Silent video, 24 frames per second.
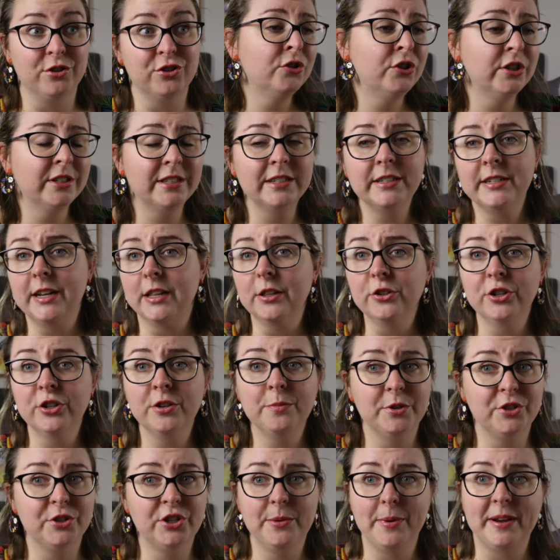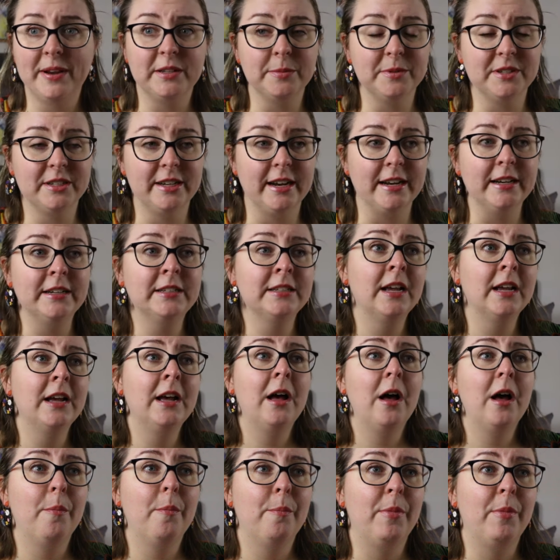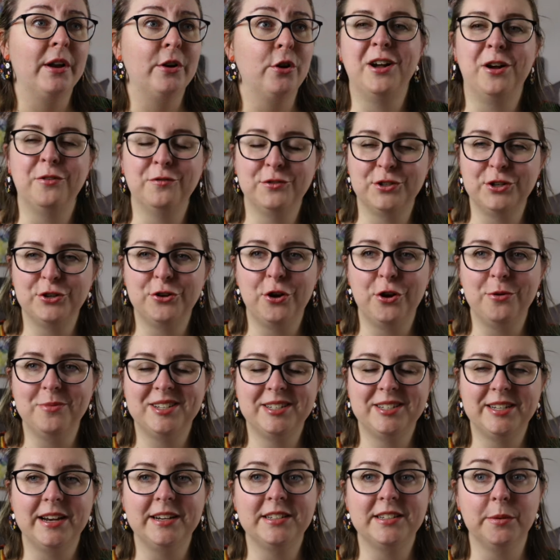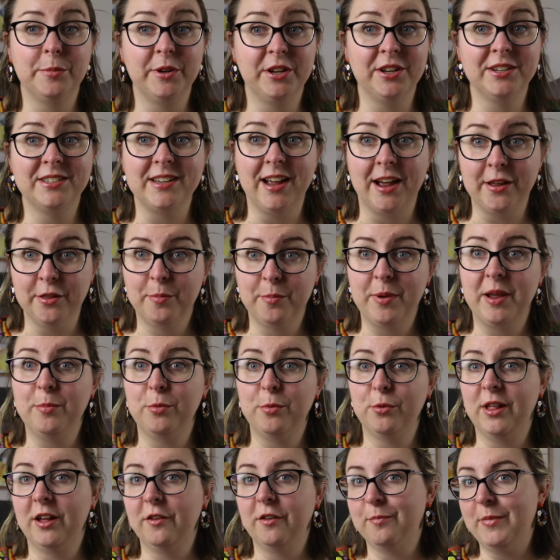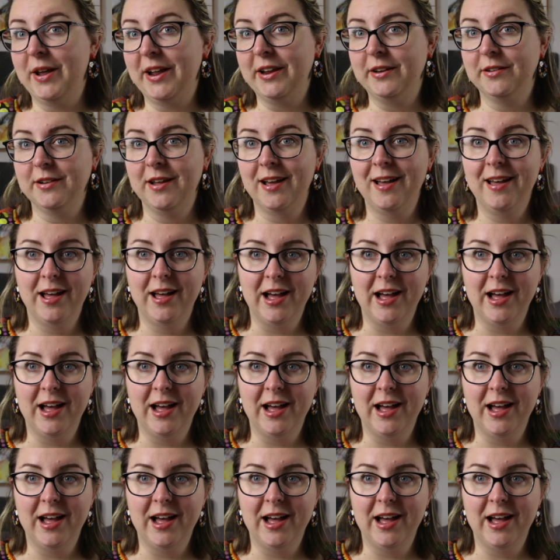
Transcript: She's intelligent, but she makes mistakes, but often her mistakes are because other people have made